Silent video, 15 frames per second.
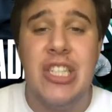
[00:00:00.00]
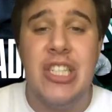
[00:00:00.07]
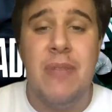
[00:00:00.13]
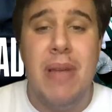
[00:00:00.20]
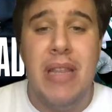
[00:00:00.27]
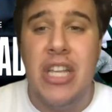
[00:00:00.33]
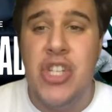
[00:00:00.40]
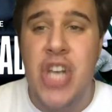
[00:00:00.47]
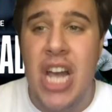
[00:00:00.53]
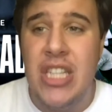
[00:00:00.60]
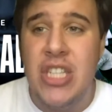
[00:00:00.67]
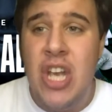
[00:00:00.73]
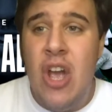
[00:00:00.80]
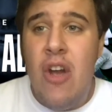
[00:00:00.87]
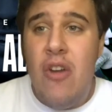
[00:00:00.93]
been the Jets
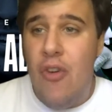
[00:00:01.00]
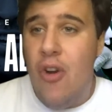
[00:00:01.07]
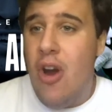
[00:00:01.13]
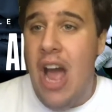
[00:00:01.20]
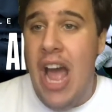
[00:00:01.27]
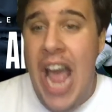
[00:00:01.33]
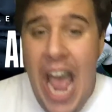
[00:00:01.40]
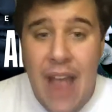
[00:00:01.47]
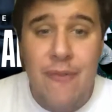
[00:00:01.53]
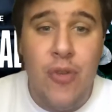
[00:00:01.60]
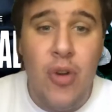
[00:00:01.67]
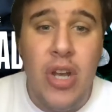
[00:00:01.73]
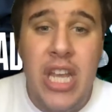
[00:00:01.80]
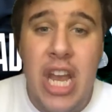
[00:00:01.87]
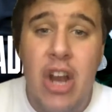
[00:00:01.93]
for a handful
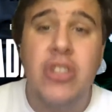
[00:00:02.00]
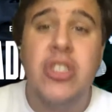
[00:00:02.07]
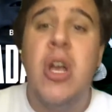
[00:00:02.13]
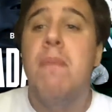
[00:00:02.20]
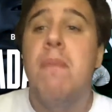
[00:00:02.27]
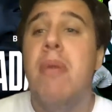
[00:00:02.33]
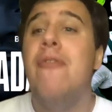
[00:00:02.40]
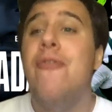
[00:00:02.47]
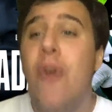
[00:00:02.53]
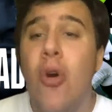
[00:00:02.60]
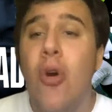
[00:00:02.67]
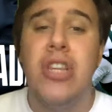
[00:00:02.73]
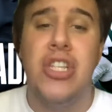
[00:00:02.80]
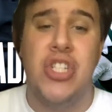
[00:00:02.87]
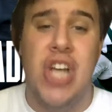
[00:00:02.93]
of years before
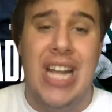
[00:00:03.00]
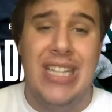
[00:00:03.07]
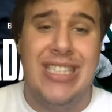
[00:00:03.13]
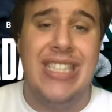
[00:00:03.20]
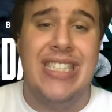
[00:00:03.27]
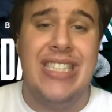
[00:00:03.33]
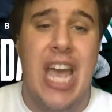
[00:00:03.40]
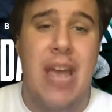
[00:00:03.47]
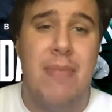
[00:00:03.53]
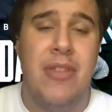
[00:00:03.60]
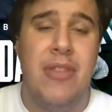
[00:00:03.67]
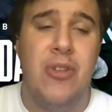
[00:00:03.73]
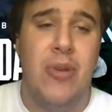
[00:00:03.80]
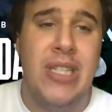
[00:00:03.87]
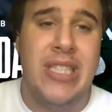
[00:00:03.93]
the Johnsons came
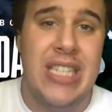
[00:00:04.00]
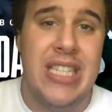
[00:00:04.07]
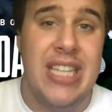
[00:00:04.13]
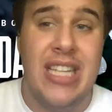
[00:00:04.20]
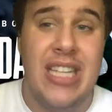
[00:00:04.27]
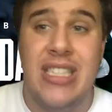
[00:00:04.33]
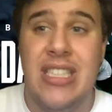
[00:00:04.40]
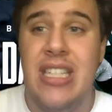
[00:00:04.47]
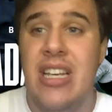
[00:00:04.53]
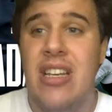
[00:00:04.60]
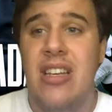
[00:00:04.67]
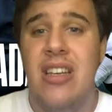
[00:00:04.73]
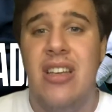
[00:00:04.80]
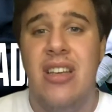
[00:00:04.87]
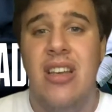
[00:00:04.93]
into existence.
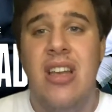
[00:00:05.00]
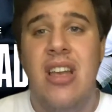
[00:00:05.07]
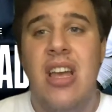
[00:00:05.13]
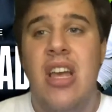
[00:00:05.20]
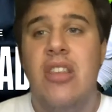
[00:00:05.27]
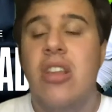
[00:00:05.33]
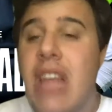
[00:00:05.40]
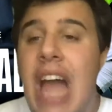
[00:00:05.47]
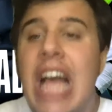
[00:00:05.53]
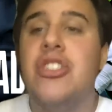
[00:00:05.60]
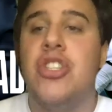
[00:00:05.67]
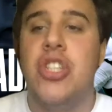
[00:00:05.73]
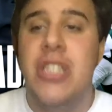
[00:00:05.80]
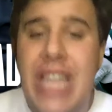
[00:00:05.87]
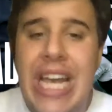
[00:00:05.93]
The
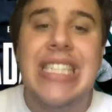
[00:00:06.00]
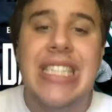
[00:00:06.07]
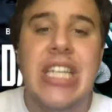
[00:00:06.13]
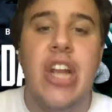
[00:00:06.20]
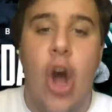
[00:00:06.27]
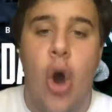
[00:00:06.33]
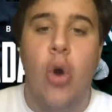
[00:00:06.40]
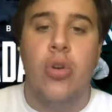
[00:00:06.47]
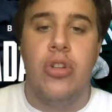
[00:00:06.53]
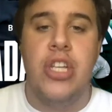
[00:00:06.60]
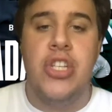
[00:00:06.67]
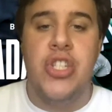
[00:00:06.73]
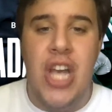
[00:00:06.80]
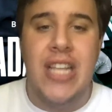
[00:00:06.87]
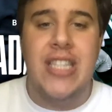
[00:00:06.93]
last decent owner the
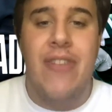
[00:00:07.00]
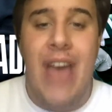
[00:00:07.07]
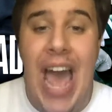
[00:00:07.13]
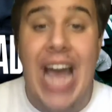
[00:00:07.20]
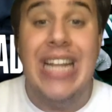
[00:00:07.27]
Jets have had,